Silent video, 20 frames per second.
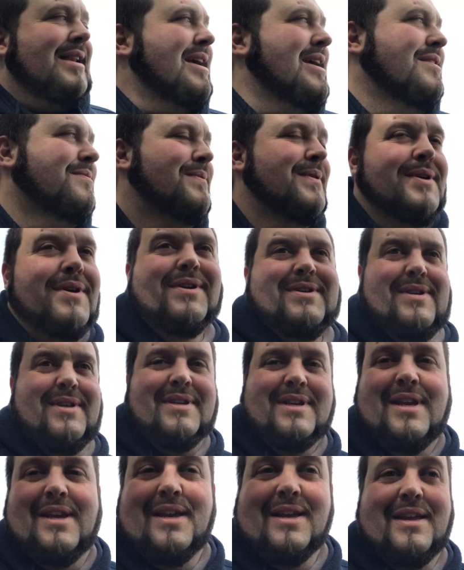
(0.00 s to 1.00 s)
that is
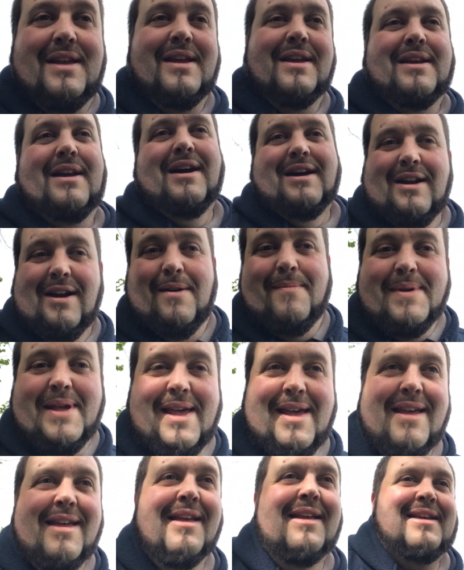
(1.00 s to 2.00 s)
because I come
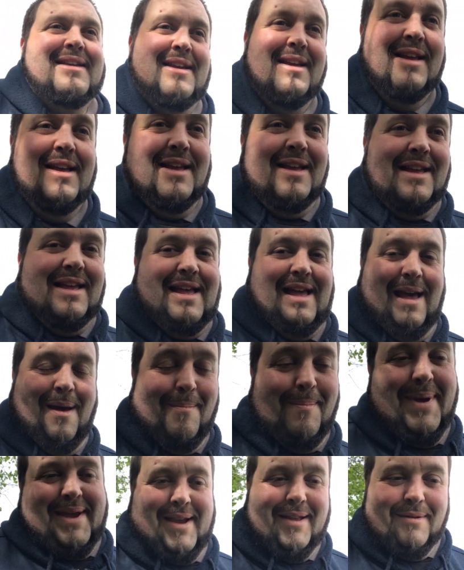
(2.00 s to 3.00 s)
here
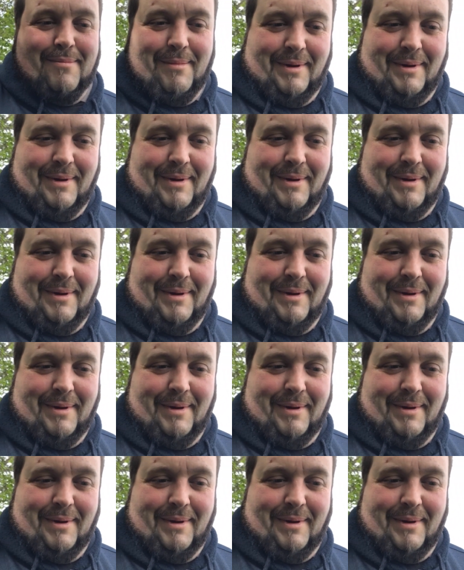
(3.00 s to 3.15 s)
and pick them